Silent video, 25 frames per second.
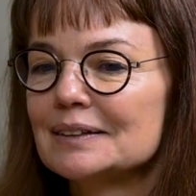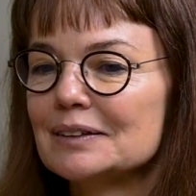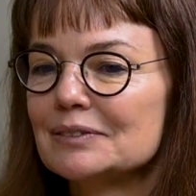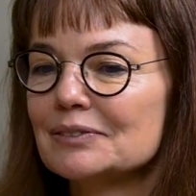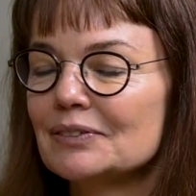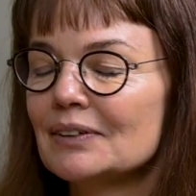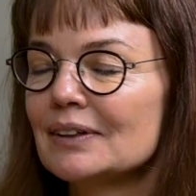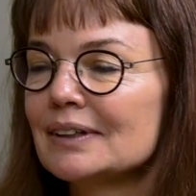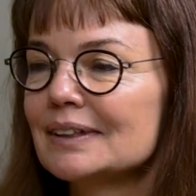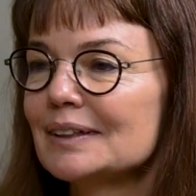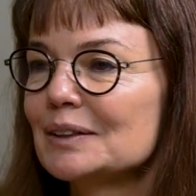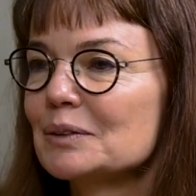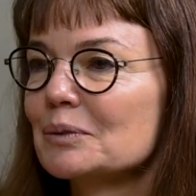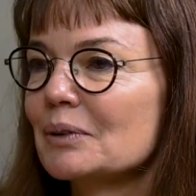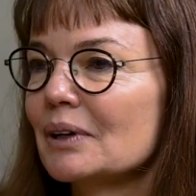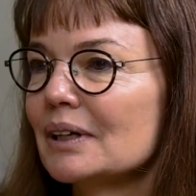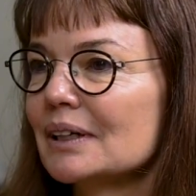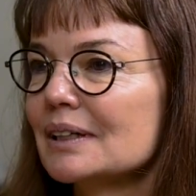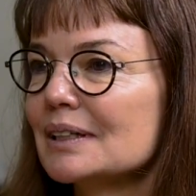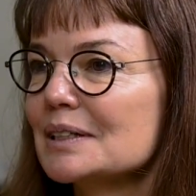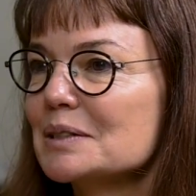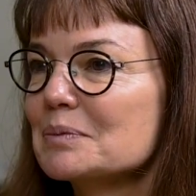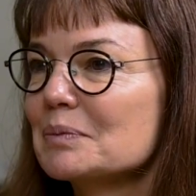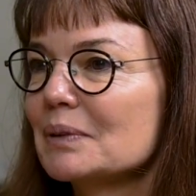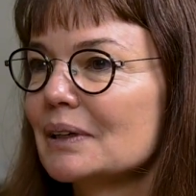final
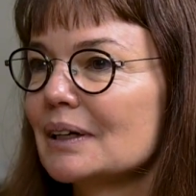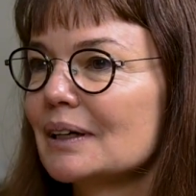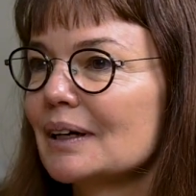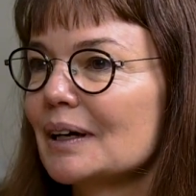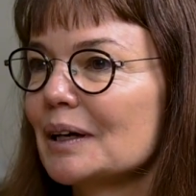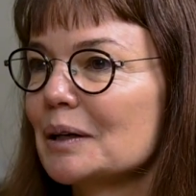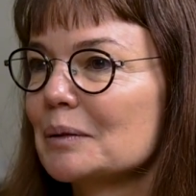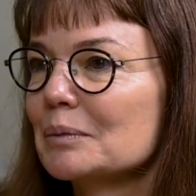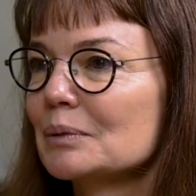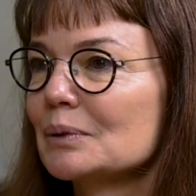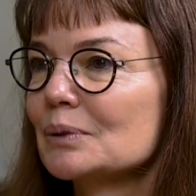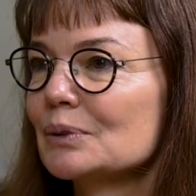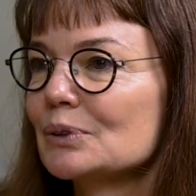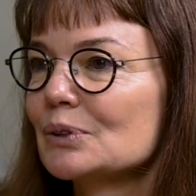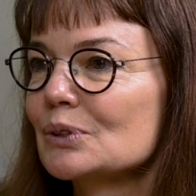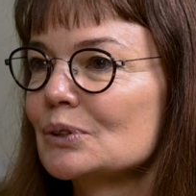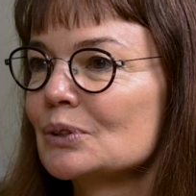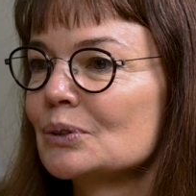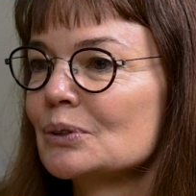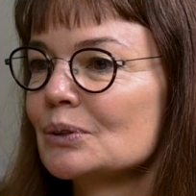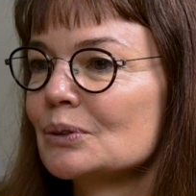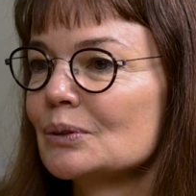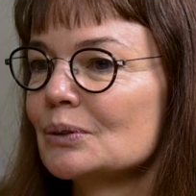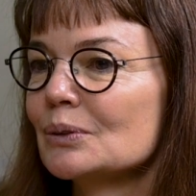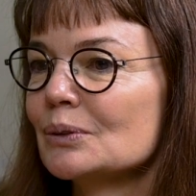one is being able
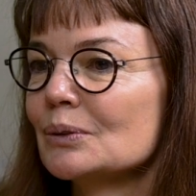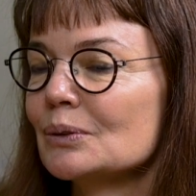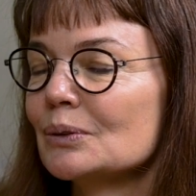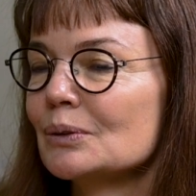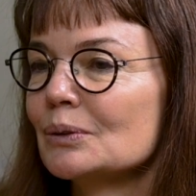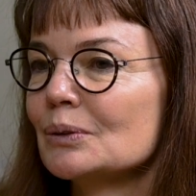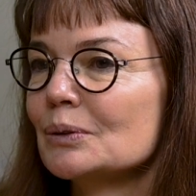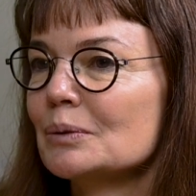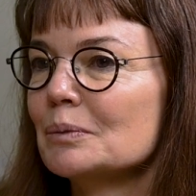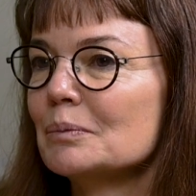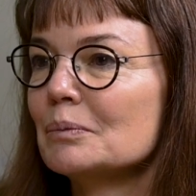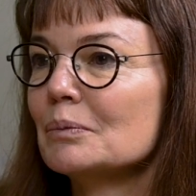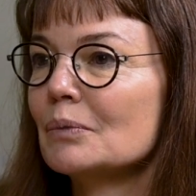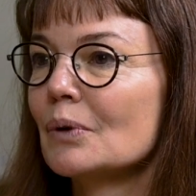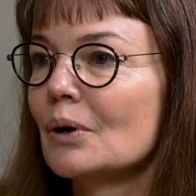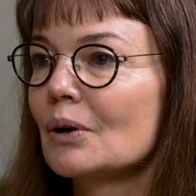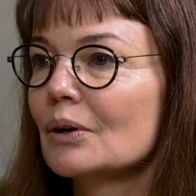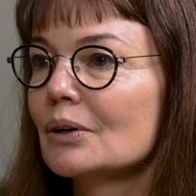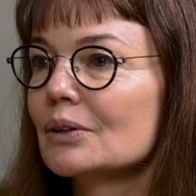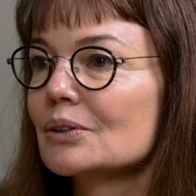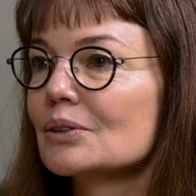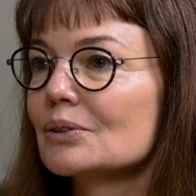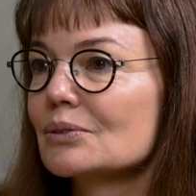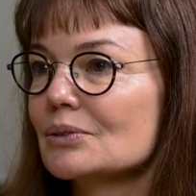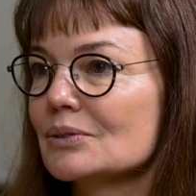to
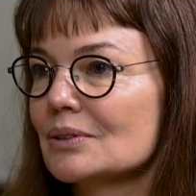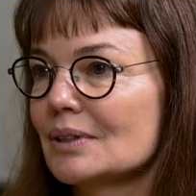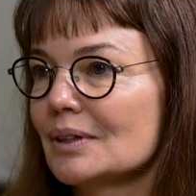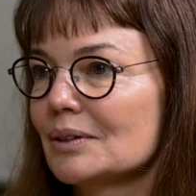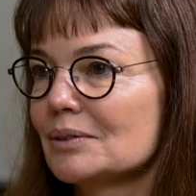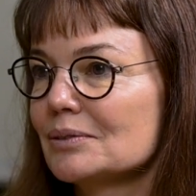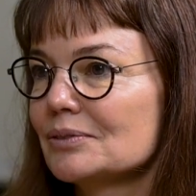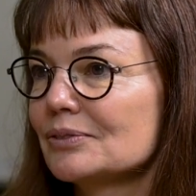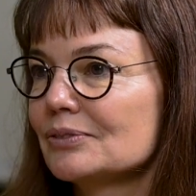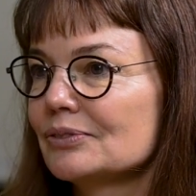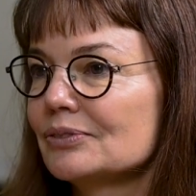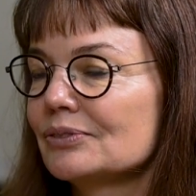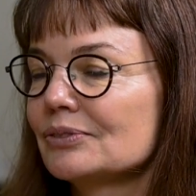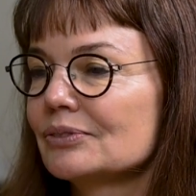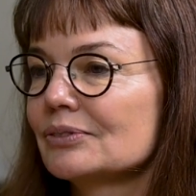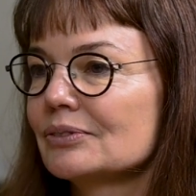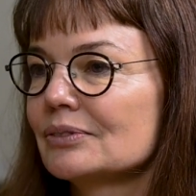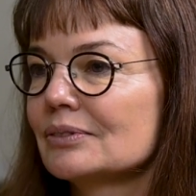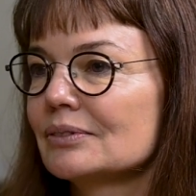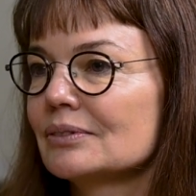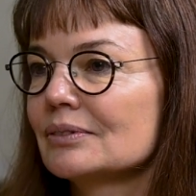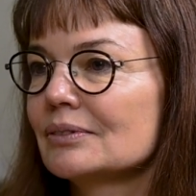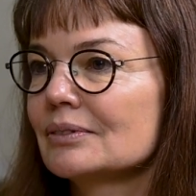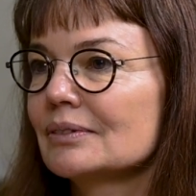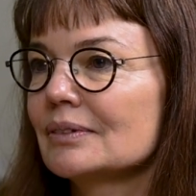market yourself
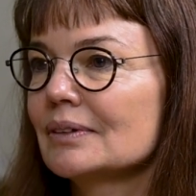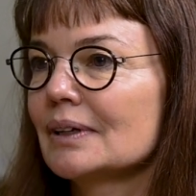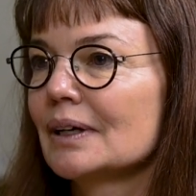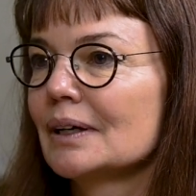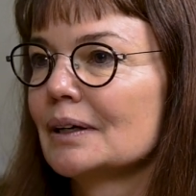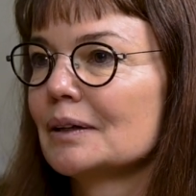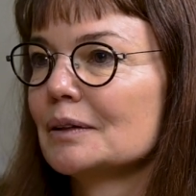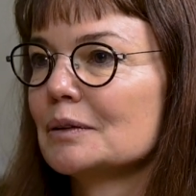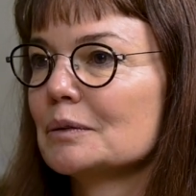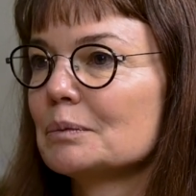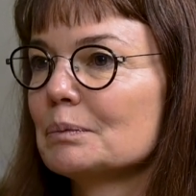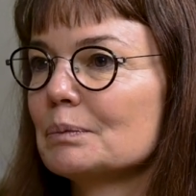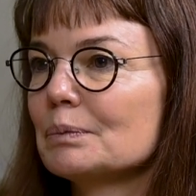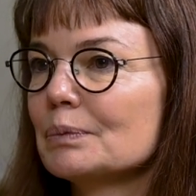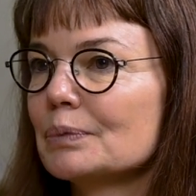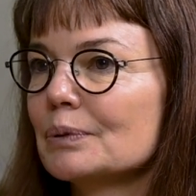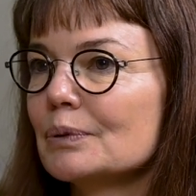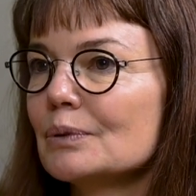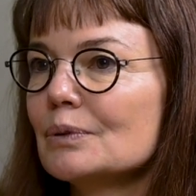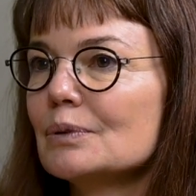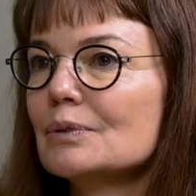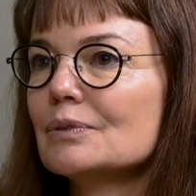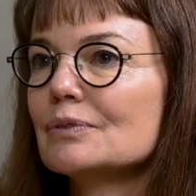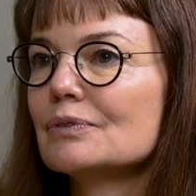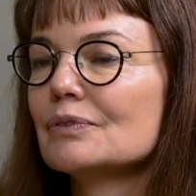and
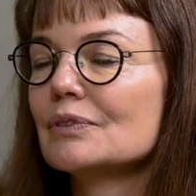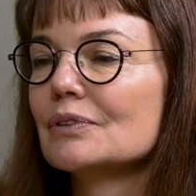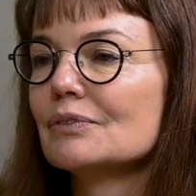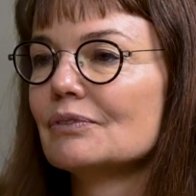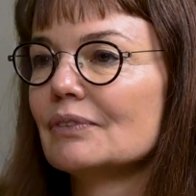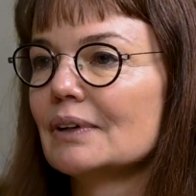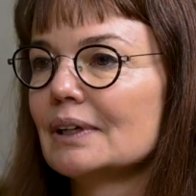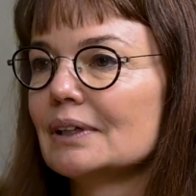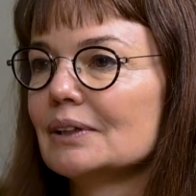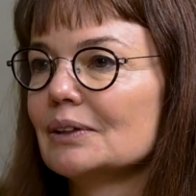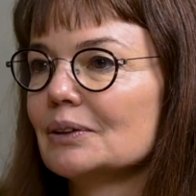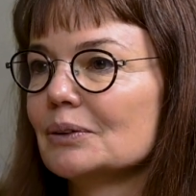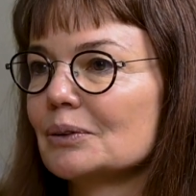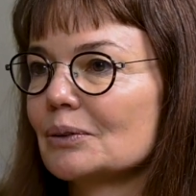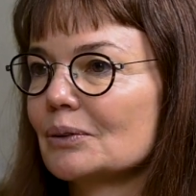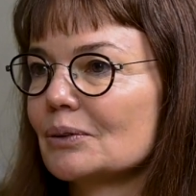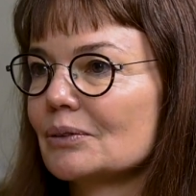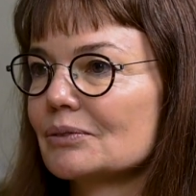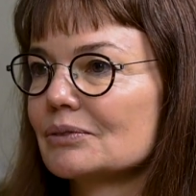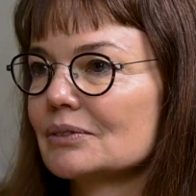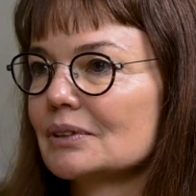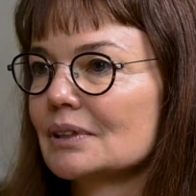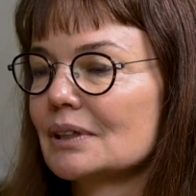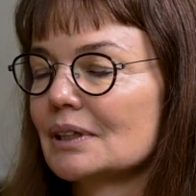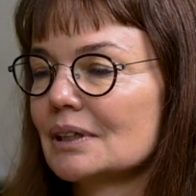prove the value
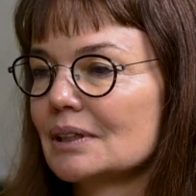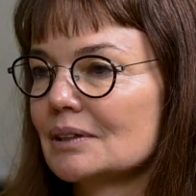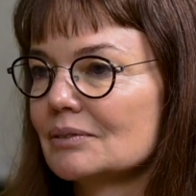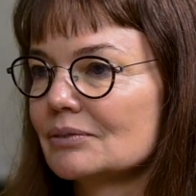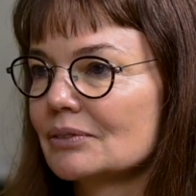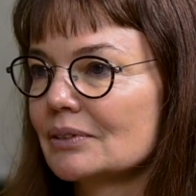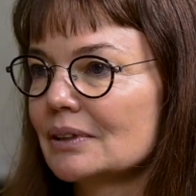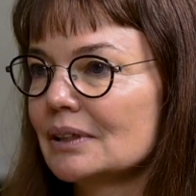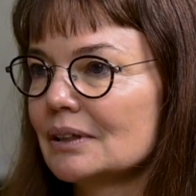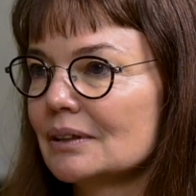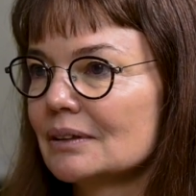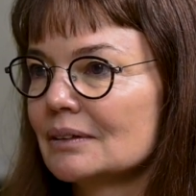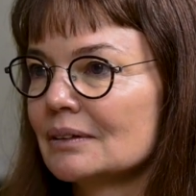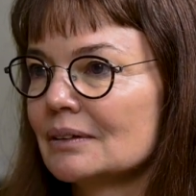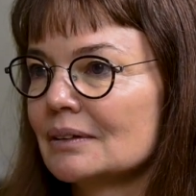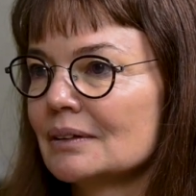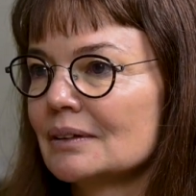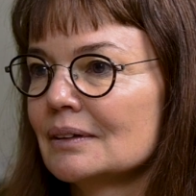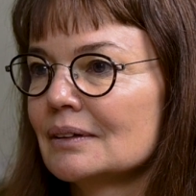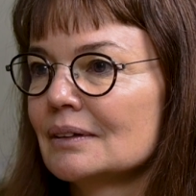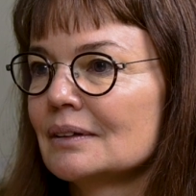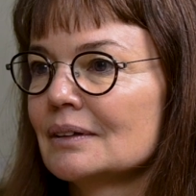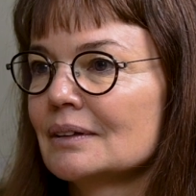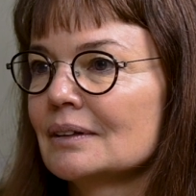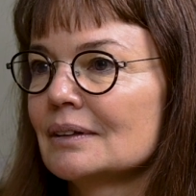of the delivery
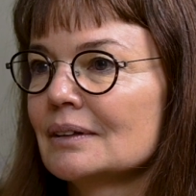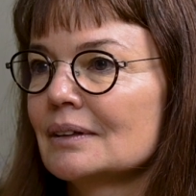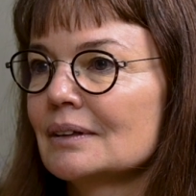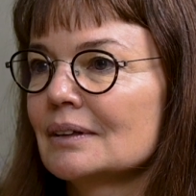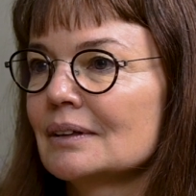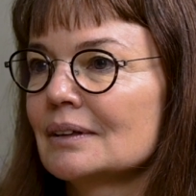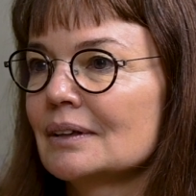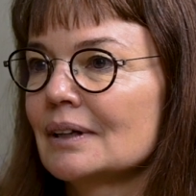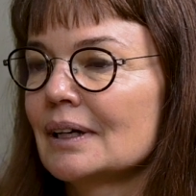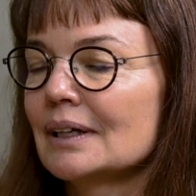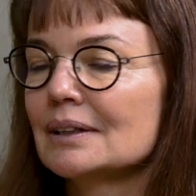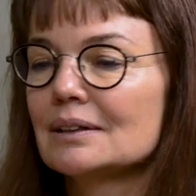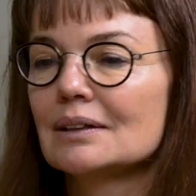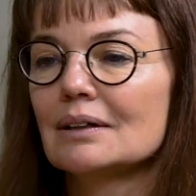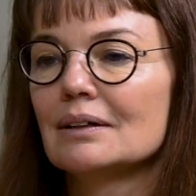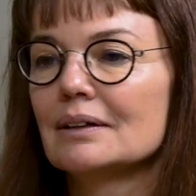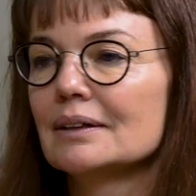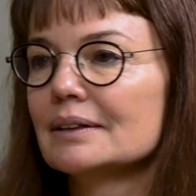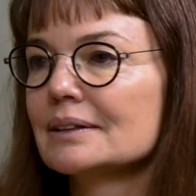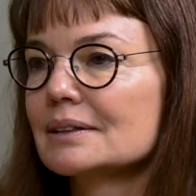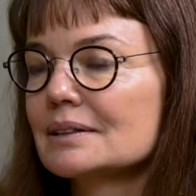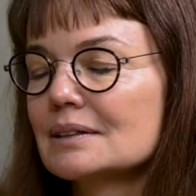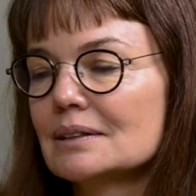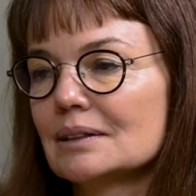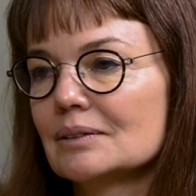at the
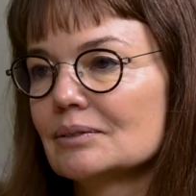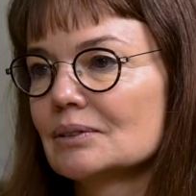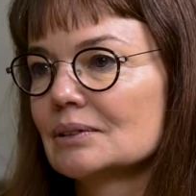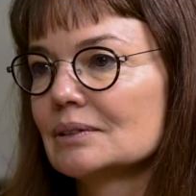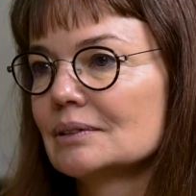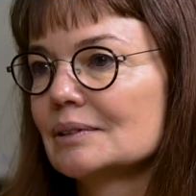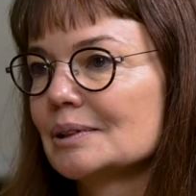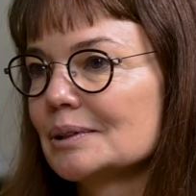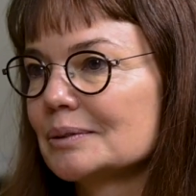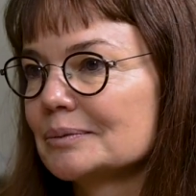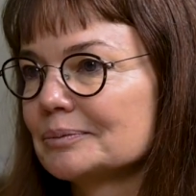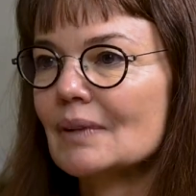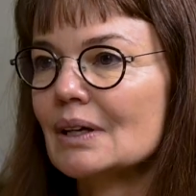highest level.